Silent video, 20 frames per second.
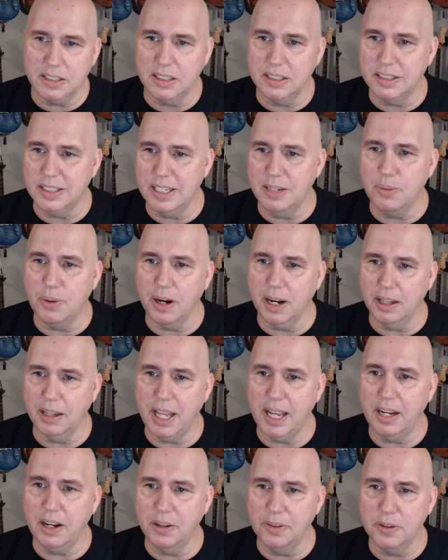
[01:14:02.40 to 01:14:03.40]
and see where I
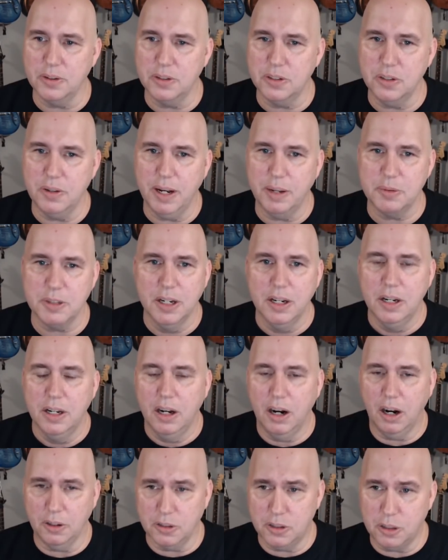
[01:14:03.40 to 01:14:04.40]
like on those two amps,
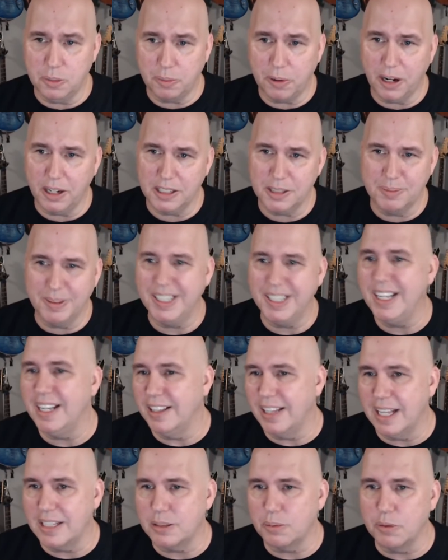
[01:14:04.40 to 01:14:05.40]
or those two products. But again,
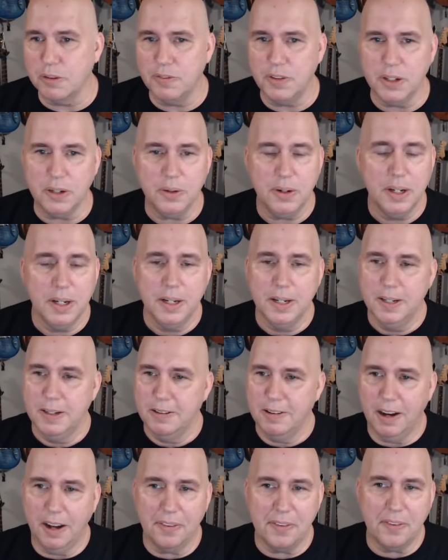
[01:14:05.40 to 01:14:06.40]
that's a review.
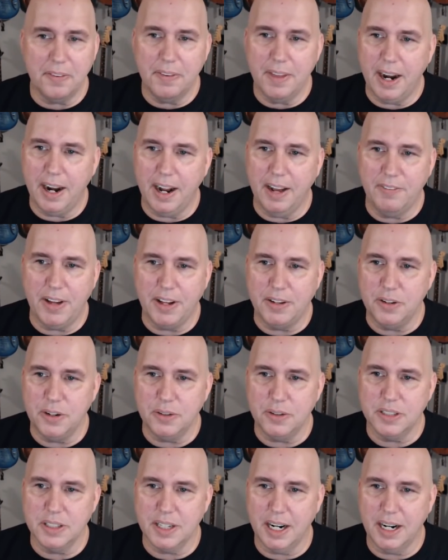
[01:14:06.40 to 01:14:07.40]
Other than that, I've had no
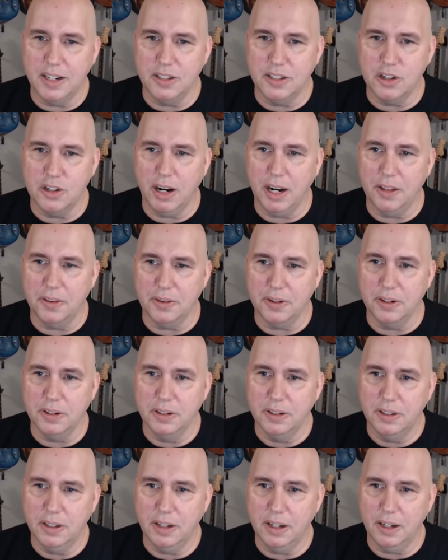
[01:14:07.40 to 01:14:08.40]
desire to try other
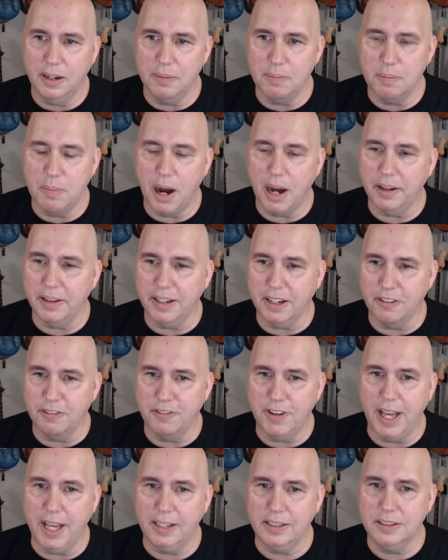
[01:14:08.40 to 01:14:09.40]
uh, modeling
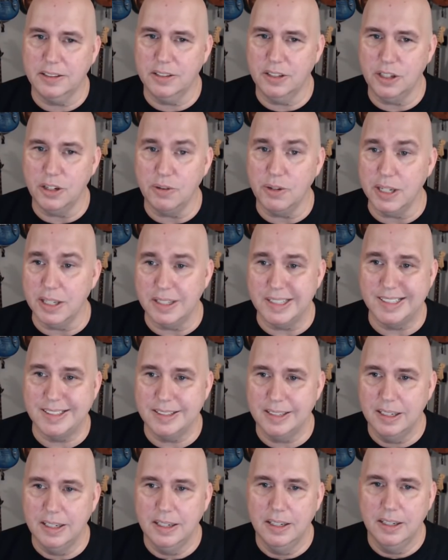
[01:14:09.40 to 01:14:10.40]
effects units,
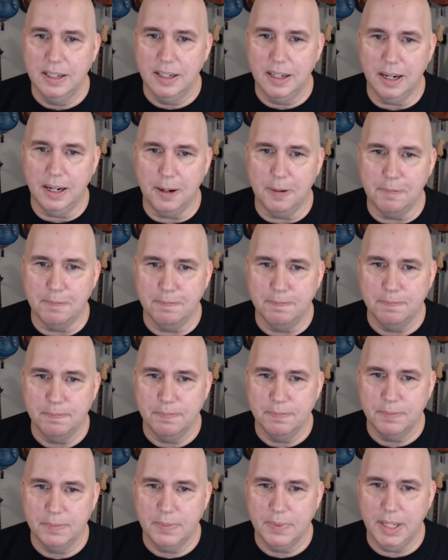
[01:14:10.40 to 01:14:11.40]
um,
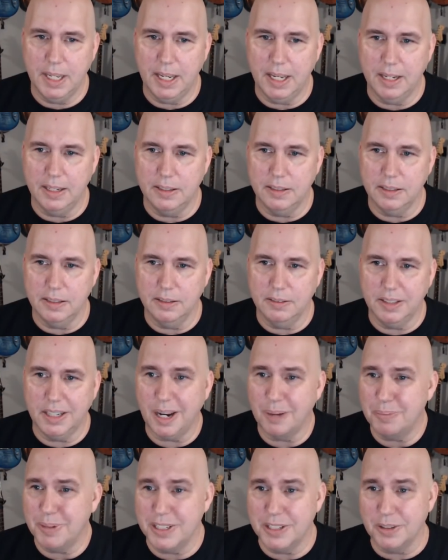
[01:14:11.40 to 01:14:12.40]
and uh, the
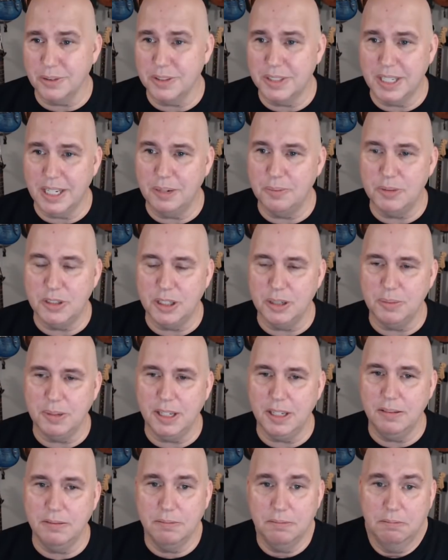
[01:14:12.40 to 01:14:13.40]
companies don't send them to
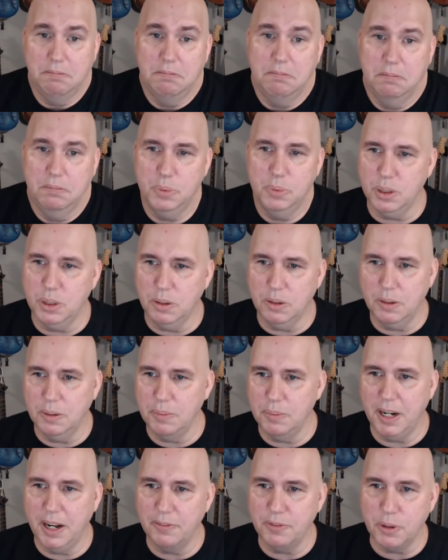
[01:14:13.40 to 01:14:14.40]
me, so I
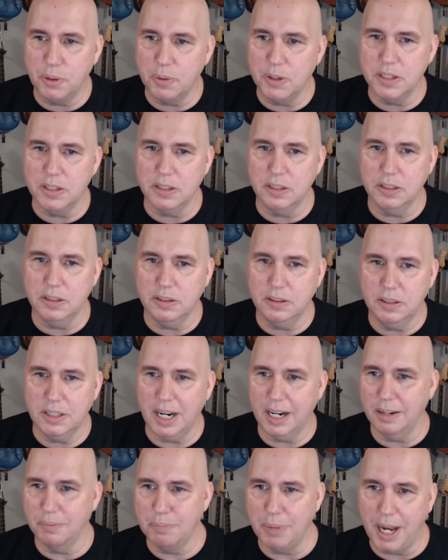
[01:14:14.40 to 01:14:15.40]
mean I have no reason to
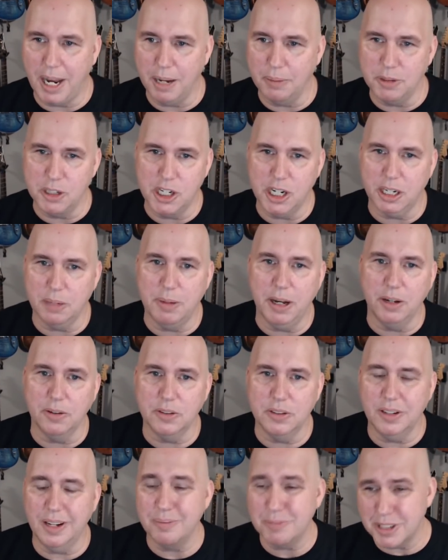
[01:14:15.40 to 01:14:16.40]
kind of buy them and check them out.
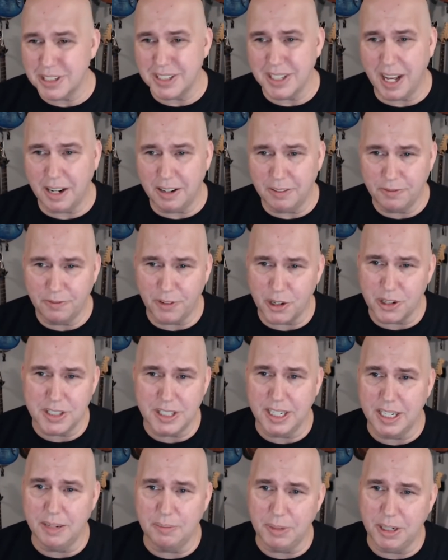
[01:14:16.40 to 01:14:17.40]
So I'm just not versed
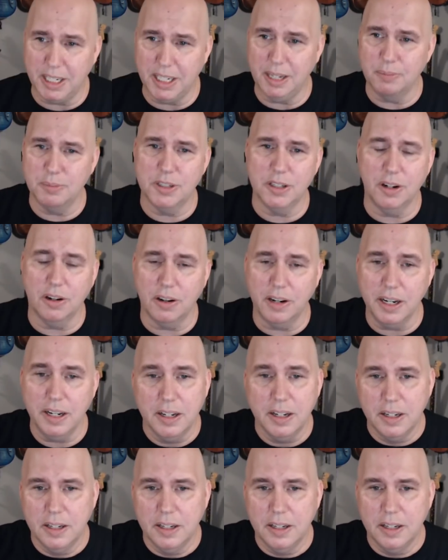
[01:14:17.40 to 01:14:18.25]
in it, buddy. I'm sorry,